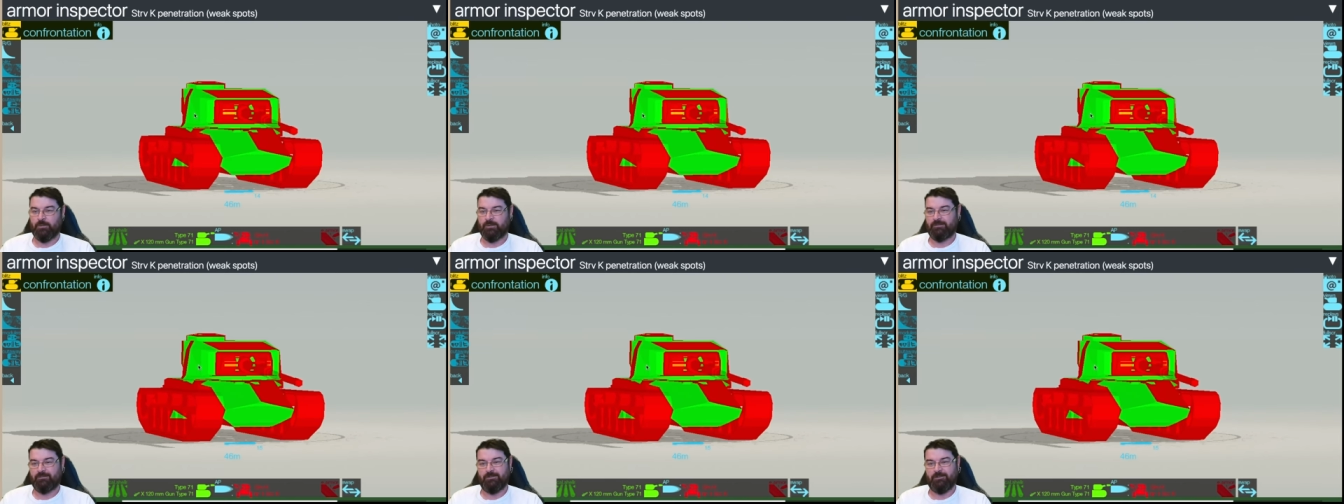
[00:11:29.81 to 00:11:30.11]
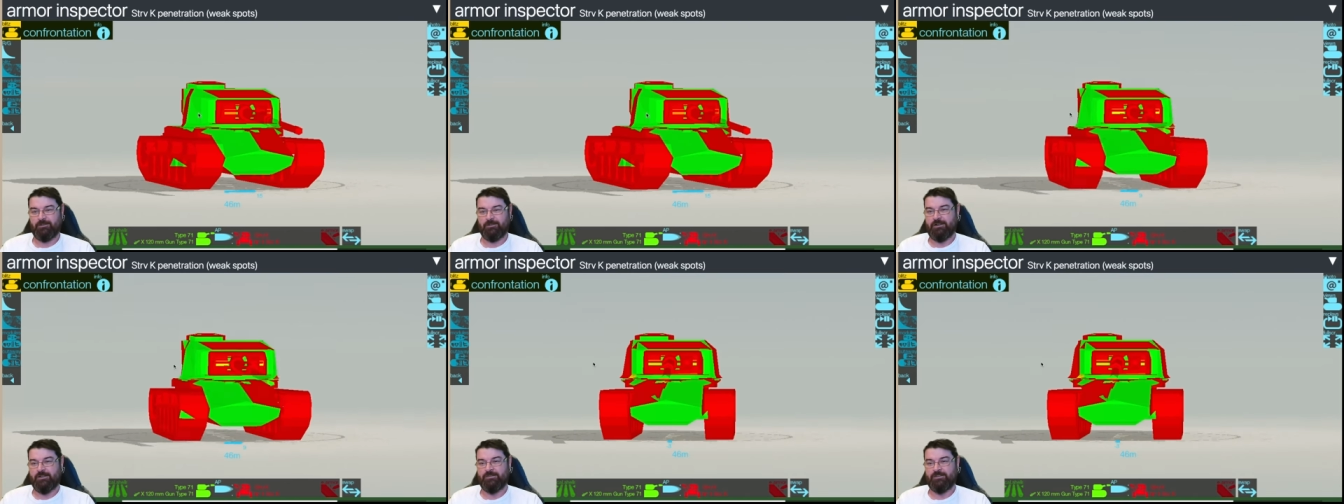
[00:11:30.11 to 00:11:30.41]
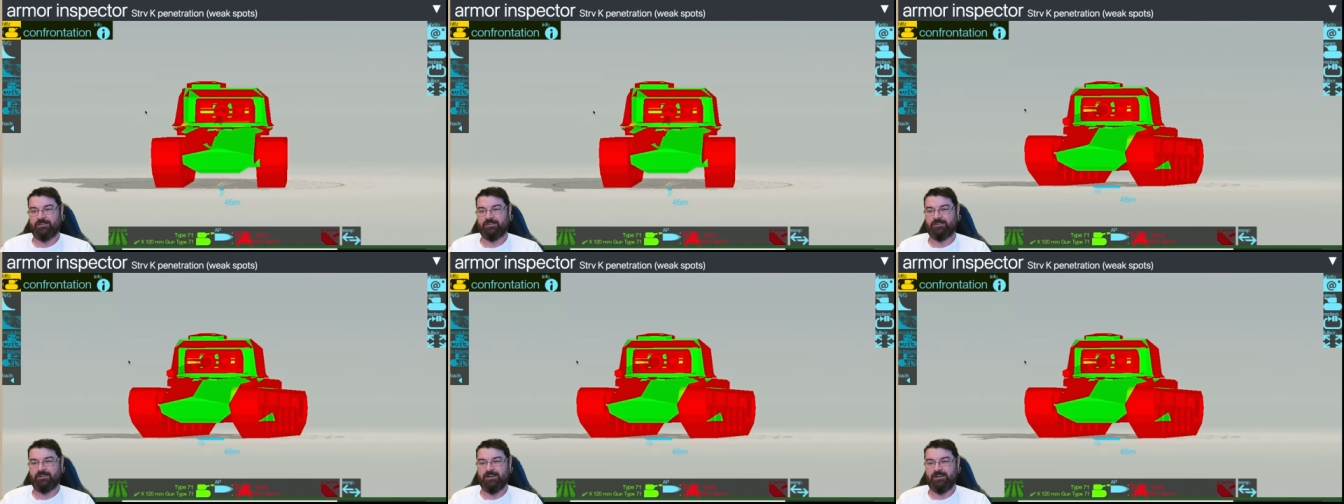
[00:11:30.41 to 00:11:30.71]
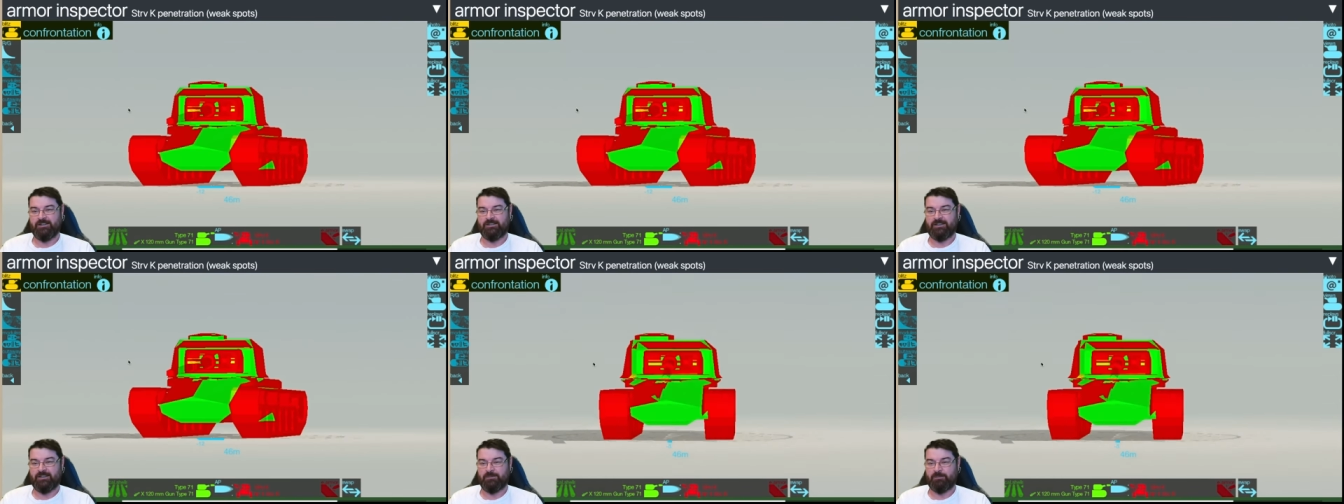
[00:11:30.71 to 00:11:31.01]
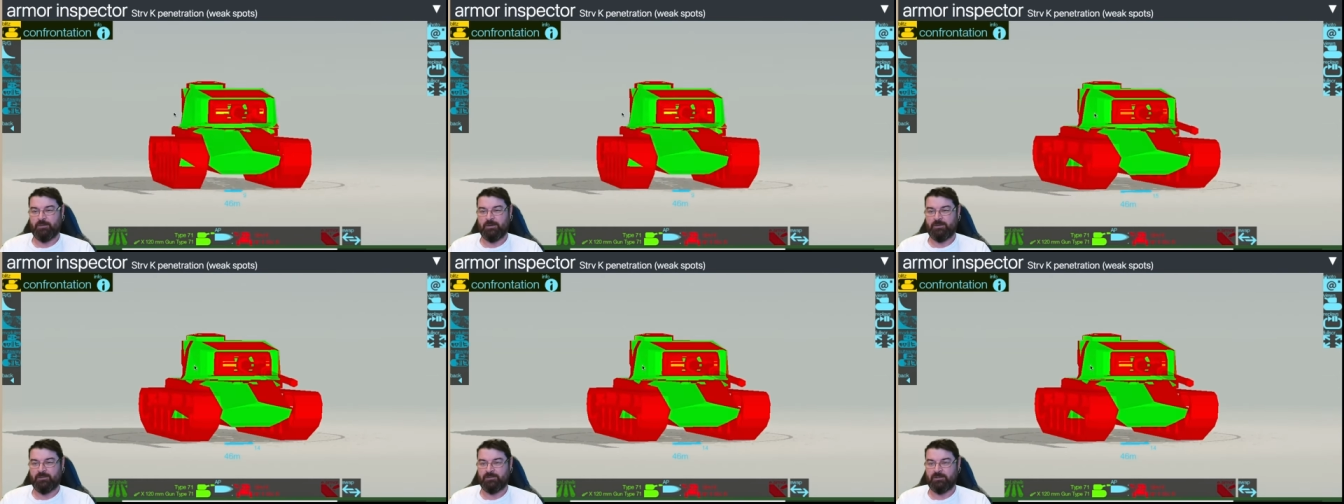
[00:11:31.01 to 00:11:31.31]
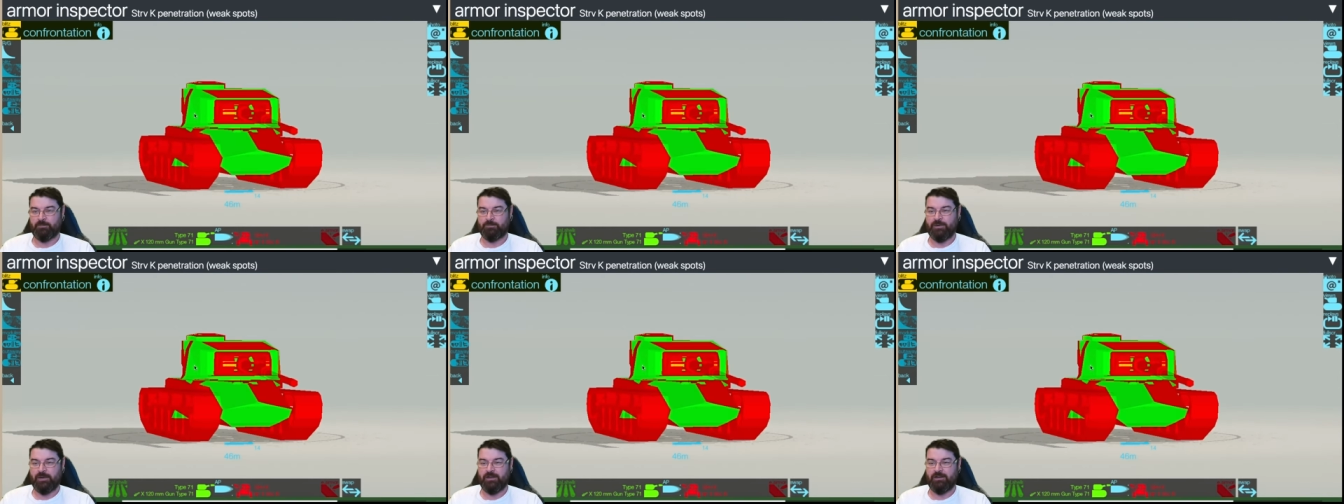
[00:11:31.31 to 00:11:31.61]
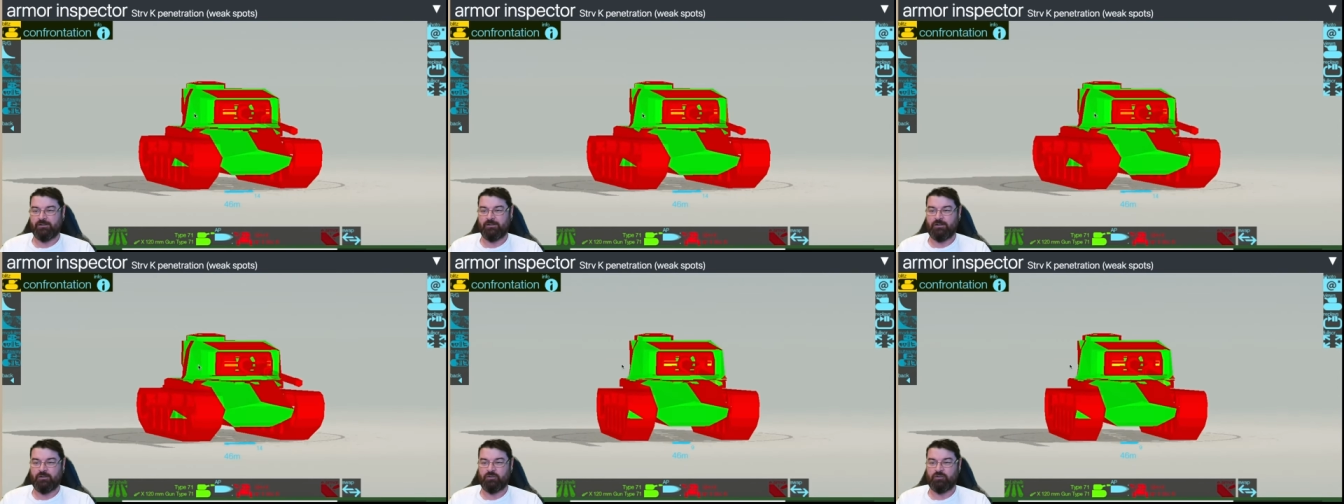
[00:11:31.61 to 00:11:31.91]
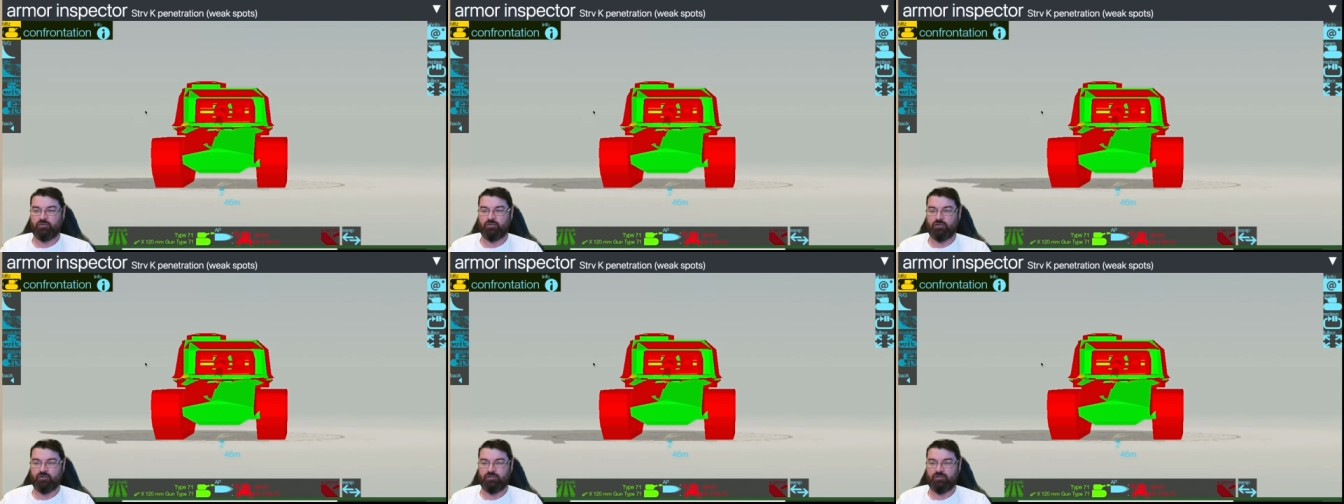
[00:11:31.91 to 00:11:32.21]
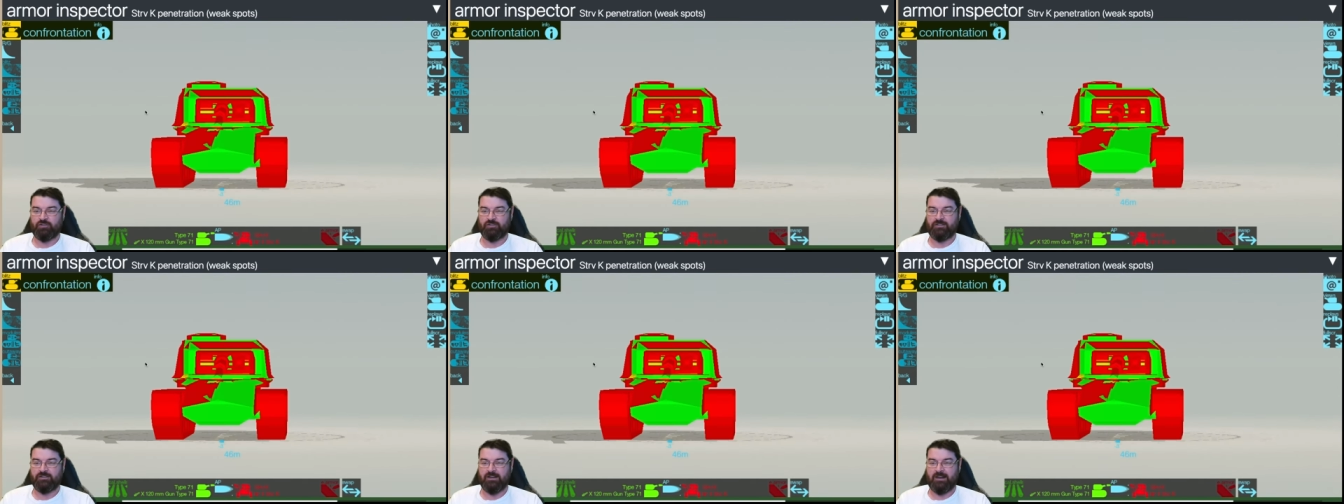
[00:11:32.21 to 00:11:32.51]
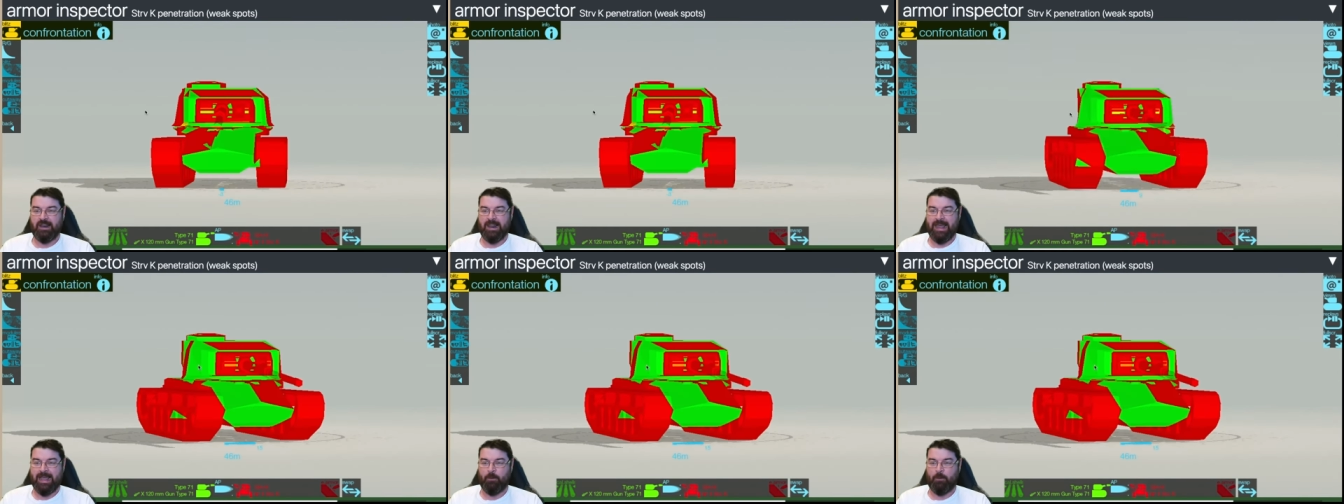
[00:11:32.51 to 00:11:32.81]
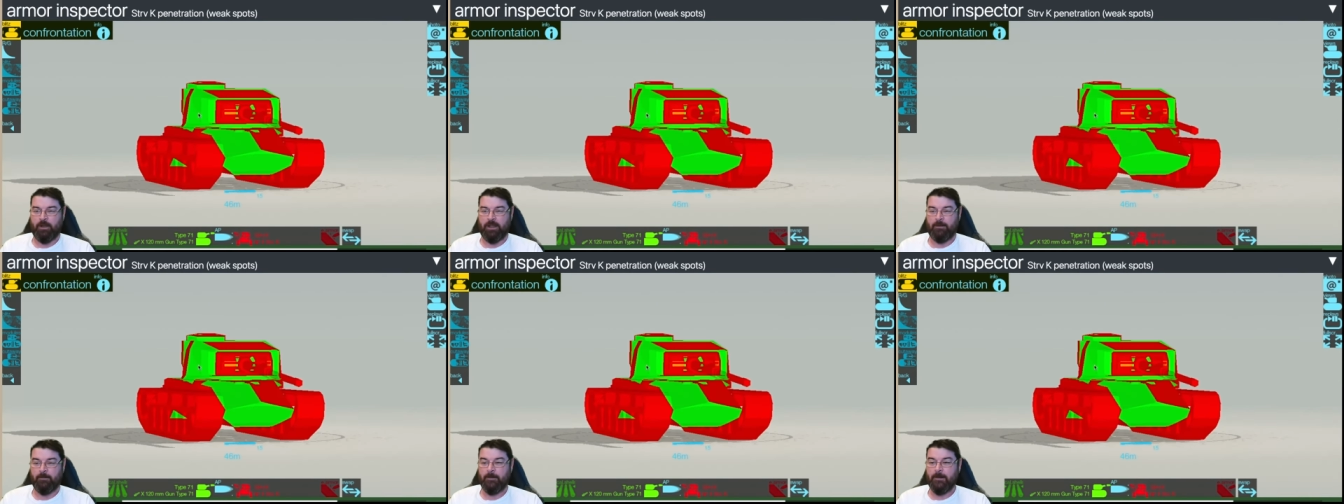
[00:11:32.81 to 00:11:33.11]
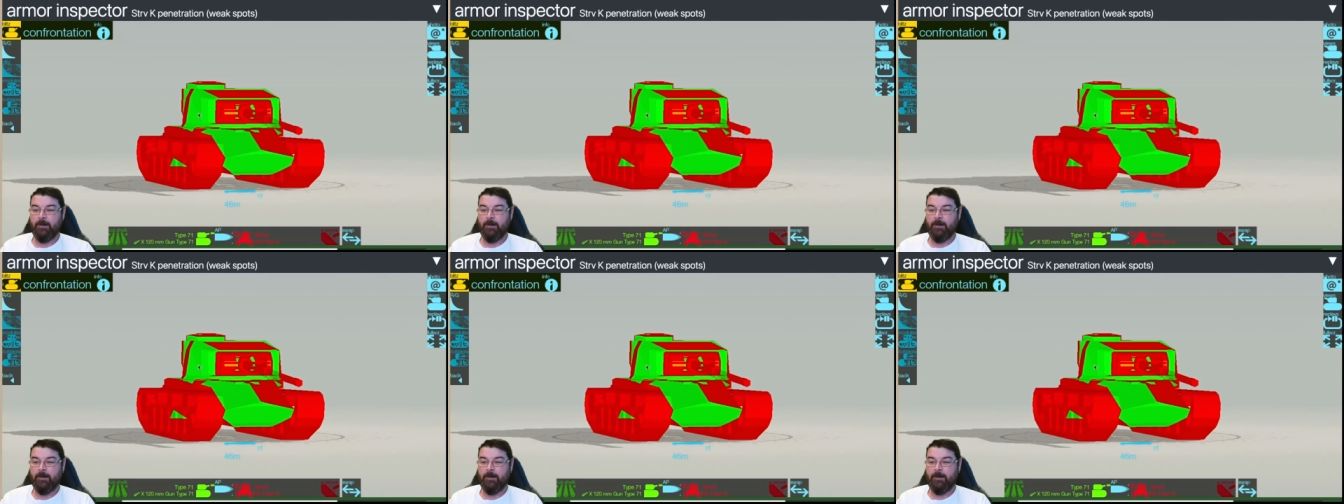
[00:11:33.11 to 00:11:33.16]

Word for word: Not in the slightest because the pike nose just doesn't allow it.